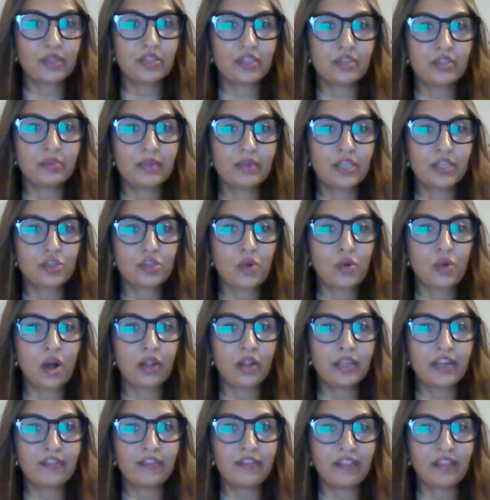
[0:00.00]
to diminished
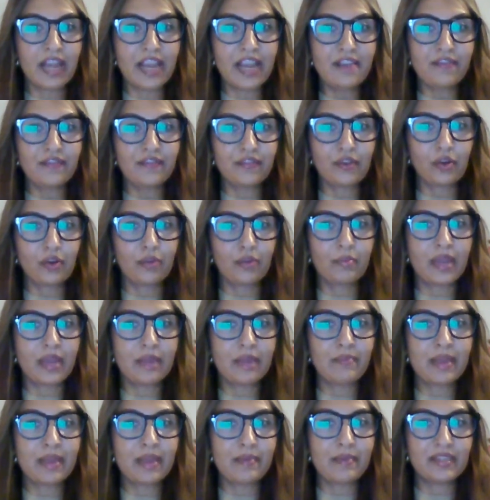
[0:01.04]
quality of life
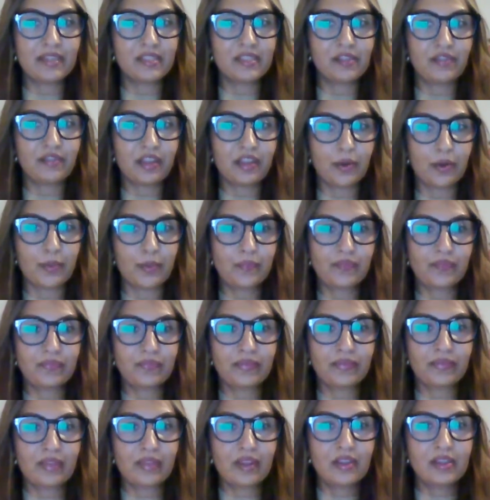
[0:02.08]
and may be severe.
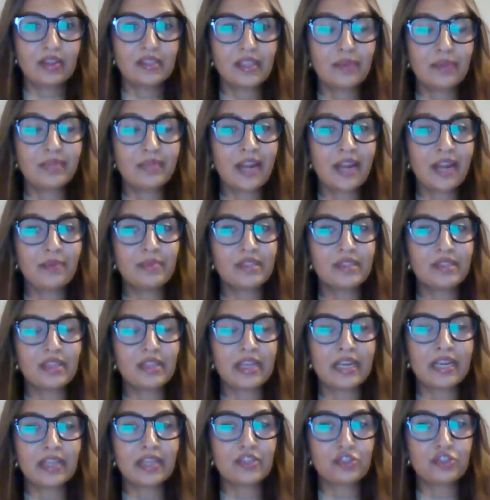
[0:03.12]
Sometimes,
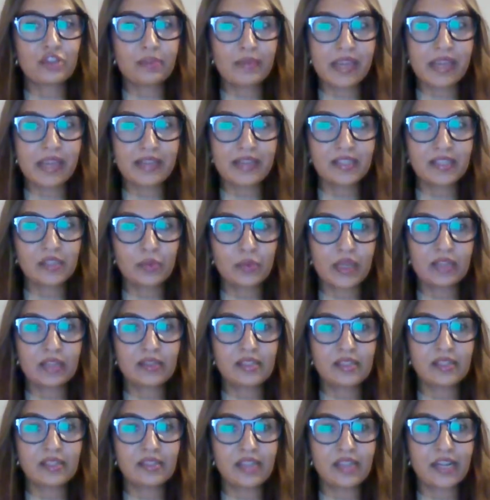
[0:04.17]
in extreme cases, we can
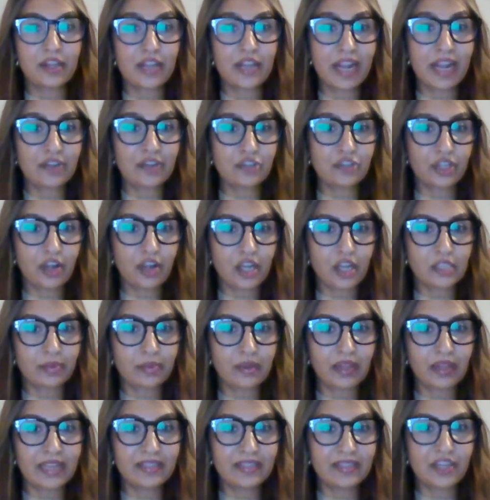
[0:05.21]
see psychiatric
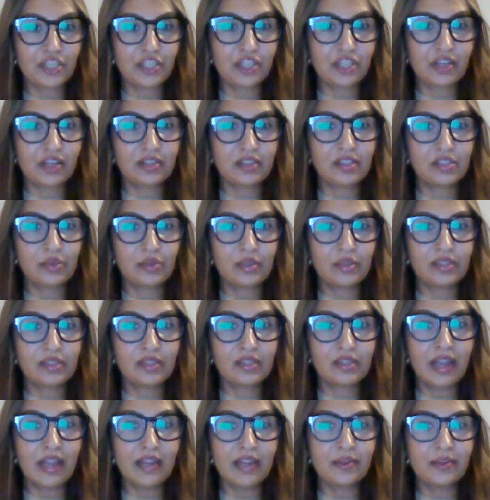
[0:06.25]
hospitalization and
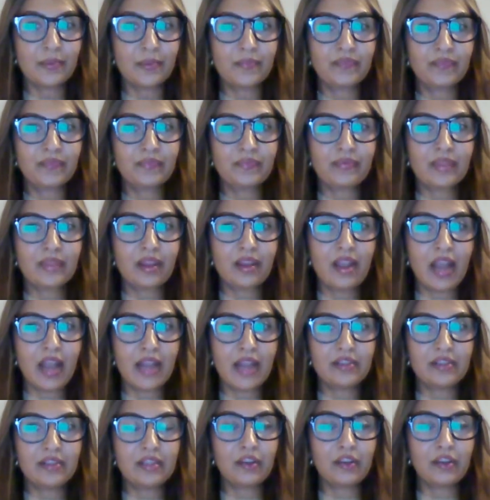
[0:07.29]
suicide.
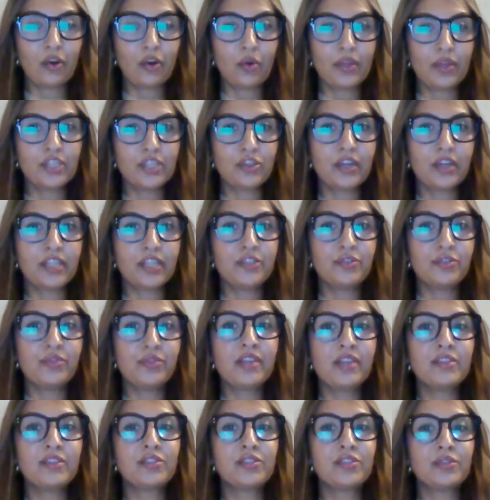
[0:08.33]
And they're always trying to do
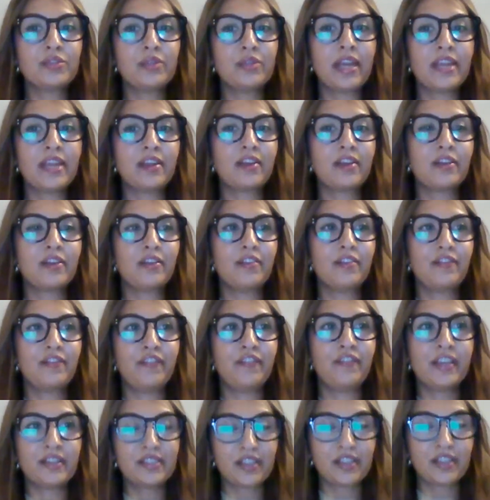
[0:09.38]
things to
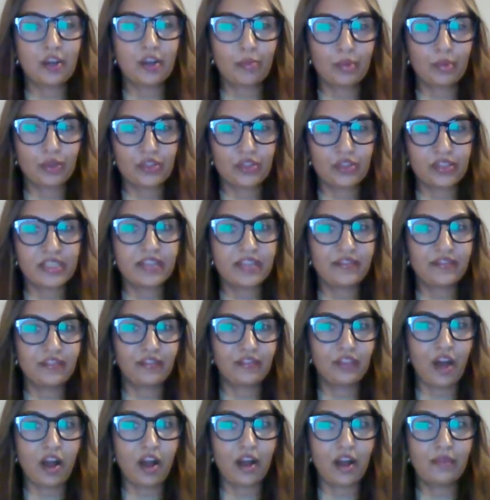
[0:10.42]
fix their perceived
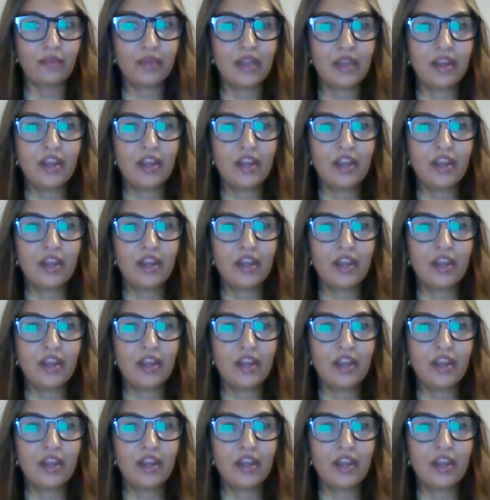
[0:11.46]
flaw.